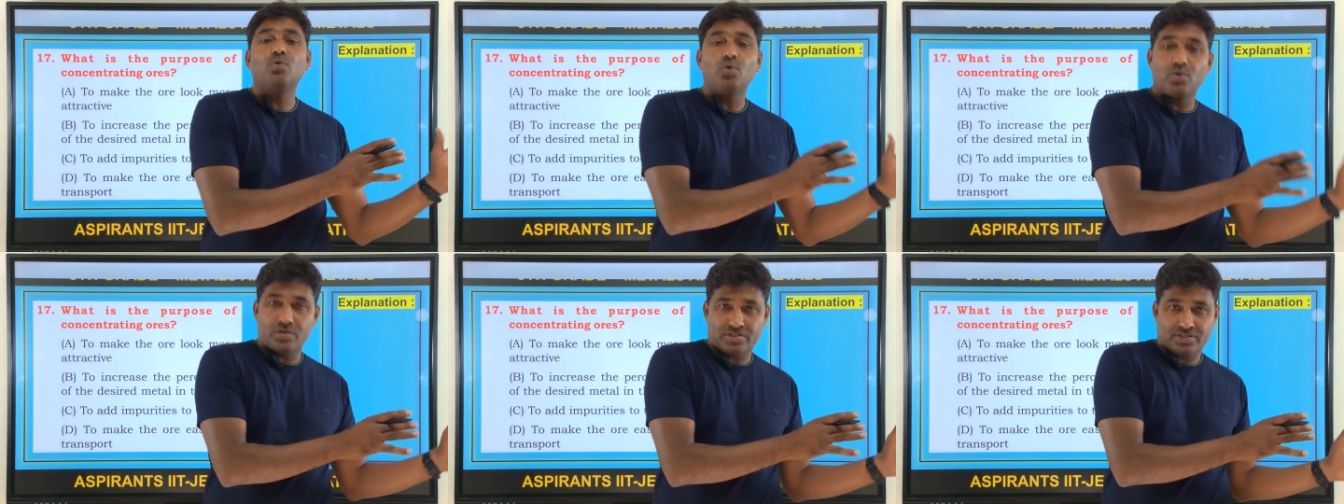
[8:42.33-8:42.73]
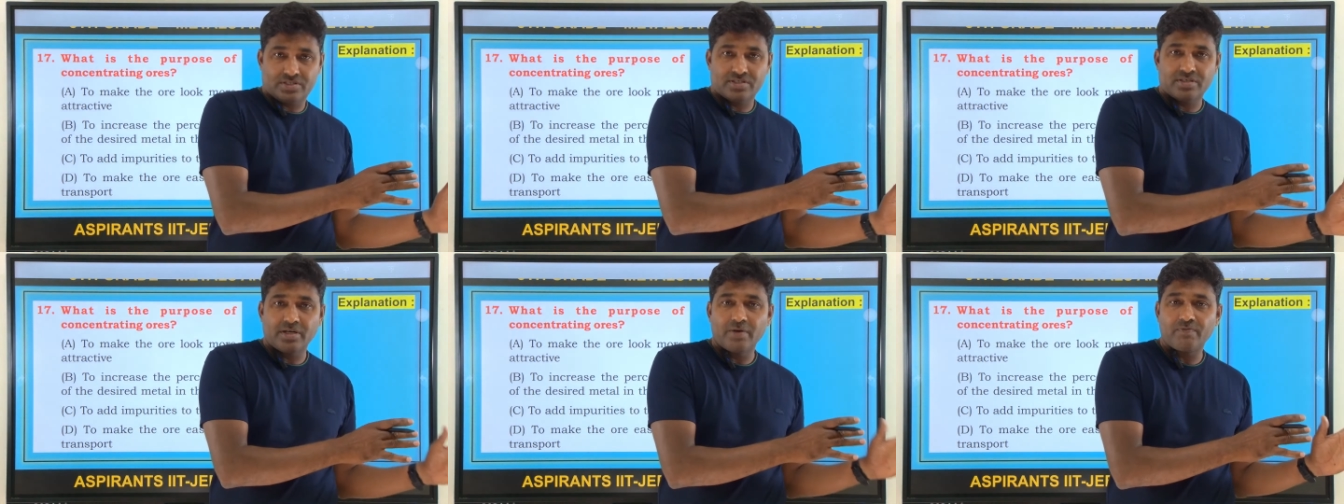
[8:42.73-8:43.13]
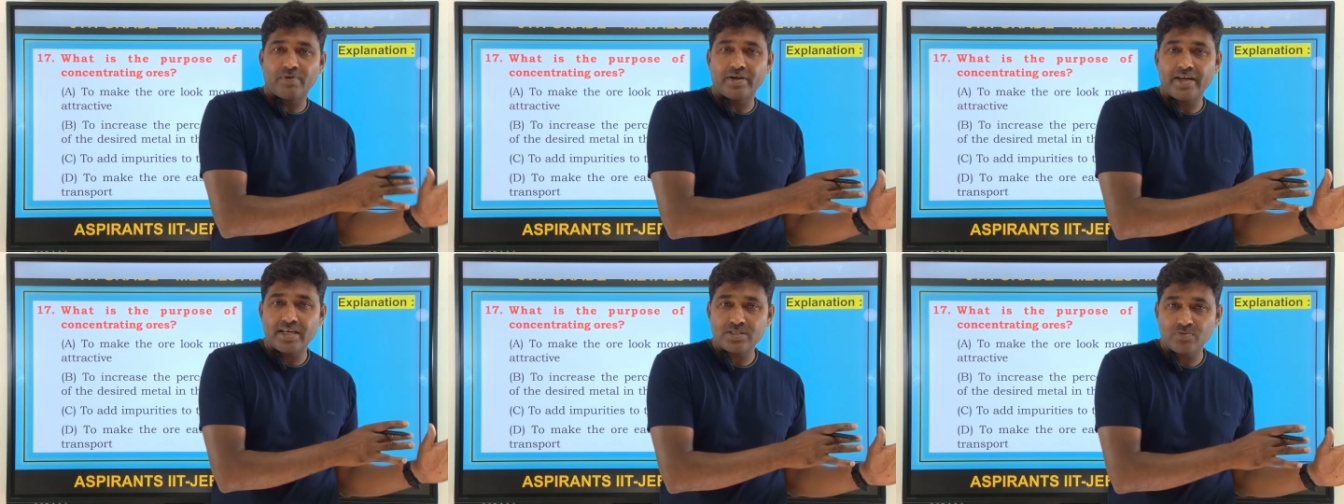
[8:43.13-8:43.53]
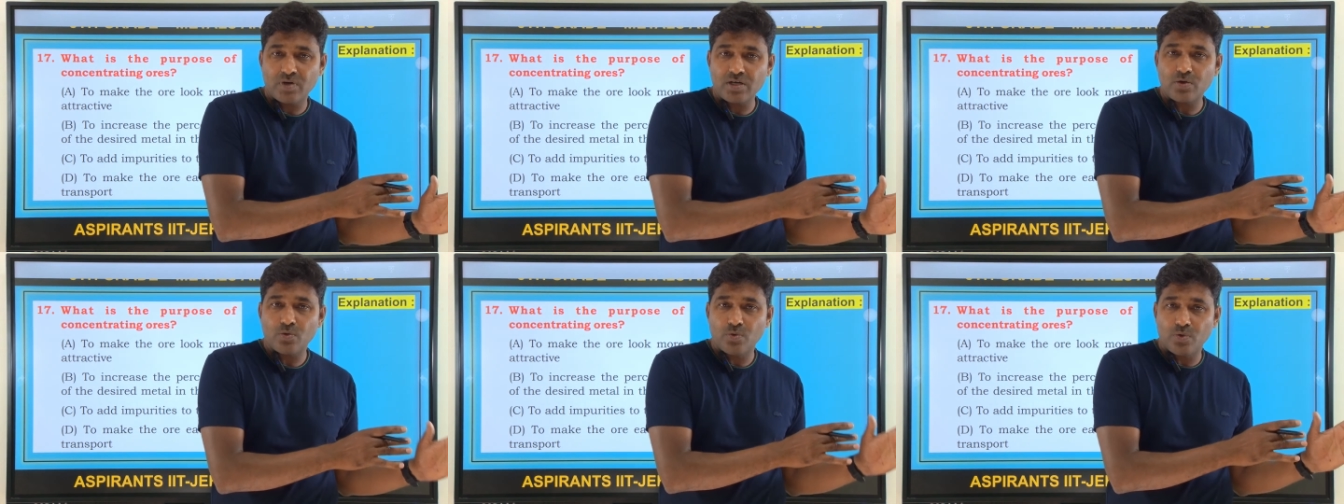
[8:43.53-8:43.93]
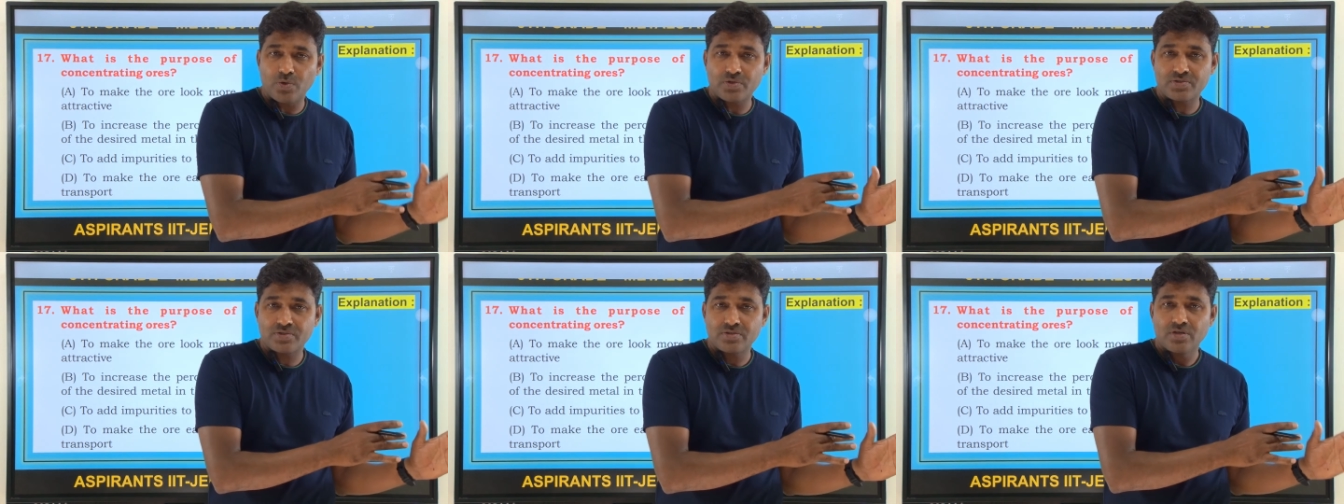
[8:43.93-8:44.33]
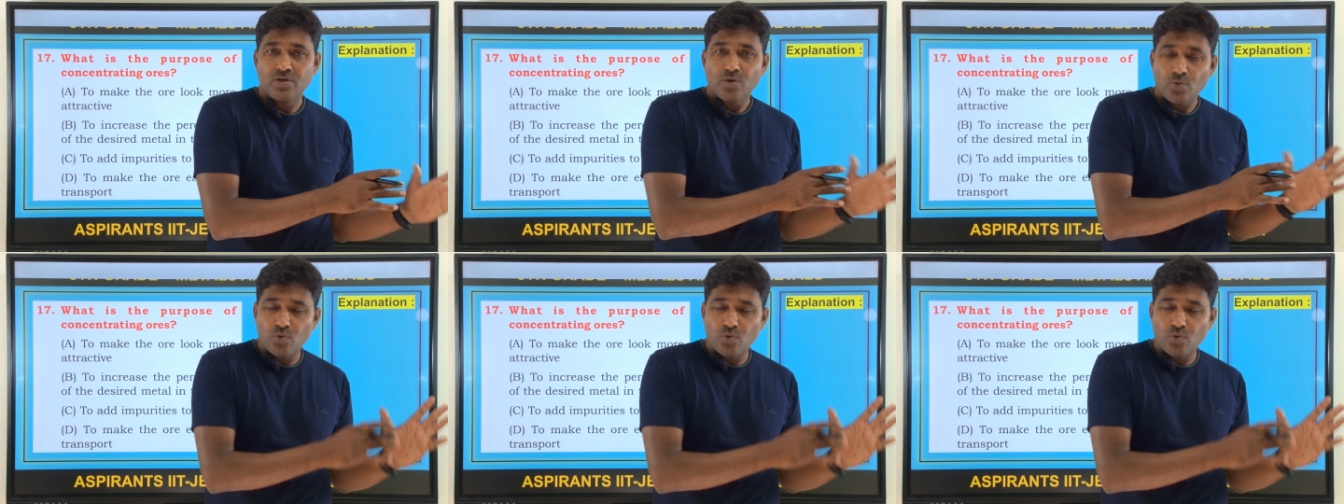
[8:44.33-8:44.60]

Ores. Referred as what? Ores.